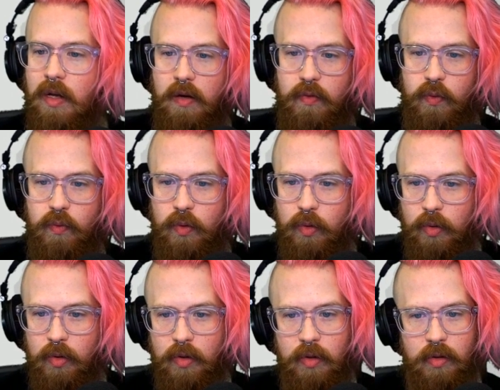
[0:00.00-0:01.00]
of a
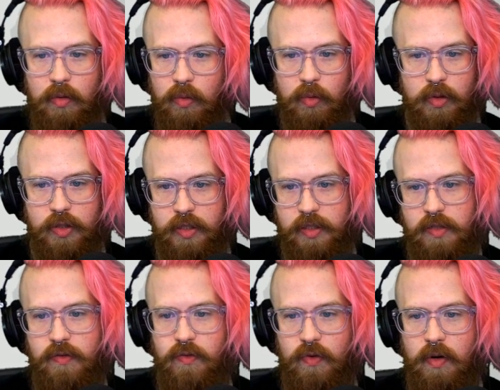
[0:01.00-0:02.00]
roll or
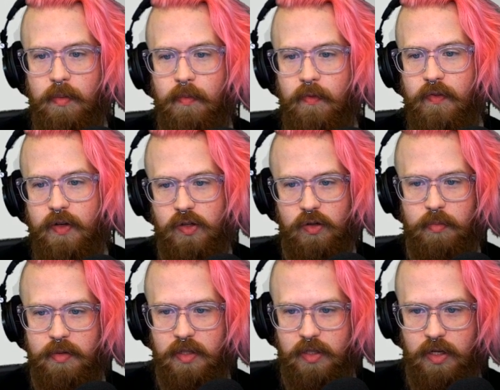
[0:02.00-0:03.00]
just from fictional
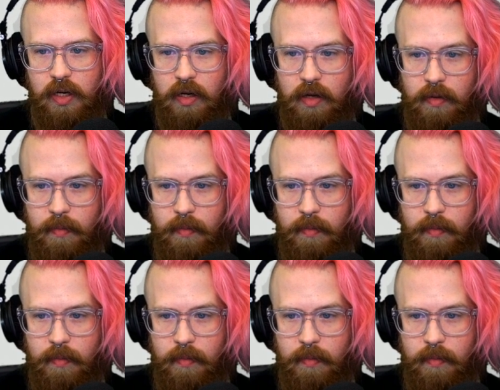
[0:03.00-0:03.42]
positioning.